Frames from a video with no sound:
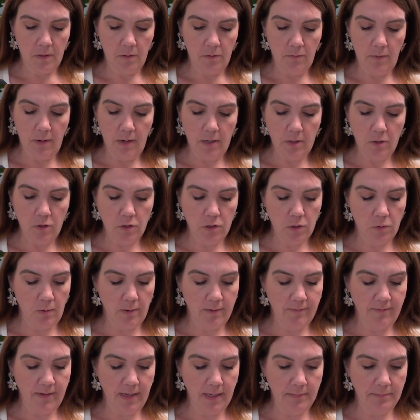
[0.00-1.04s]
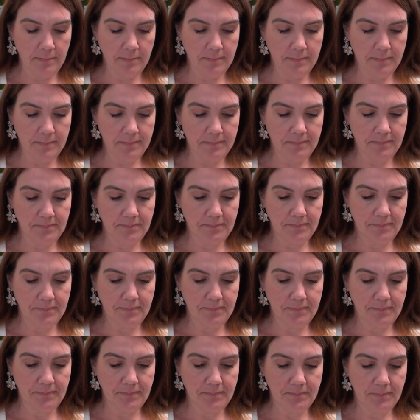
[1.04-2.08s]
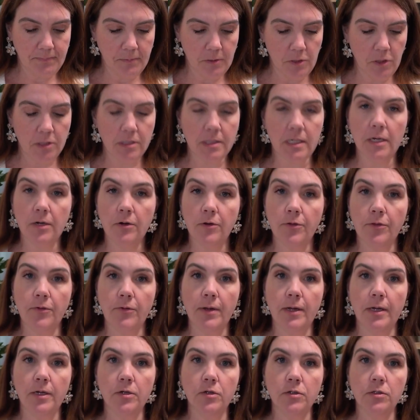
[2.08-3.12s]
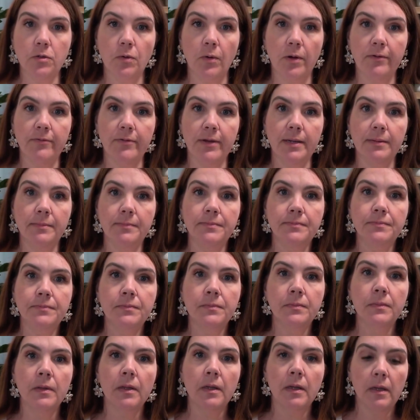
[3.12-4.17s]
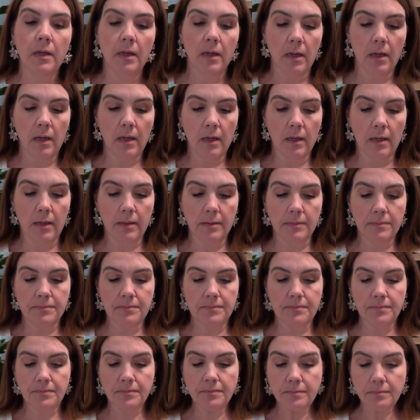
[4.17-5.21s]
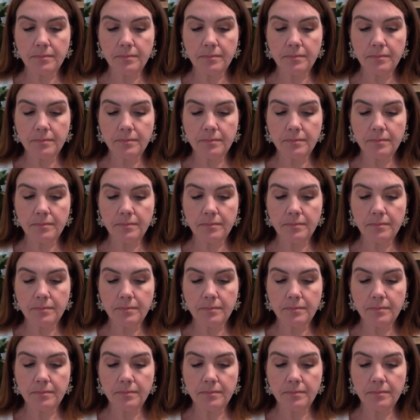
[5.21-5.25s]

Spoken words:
300 square feet, just under 300 square feet. And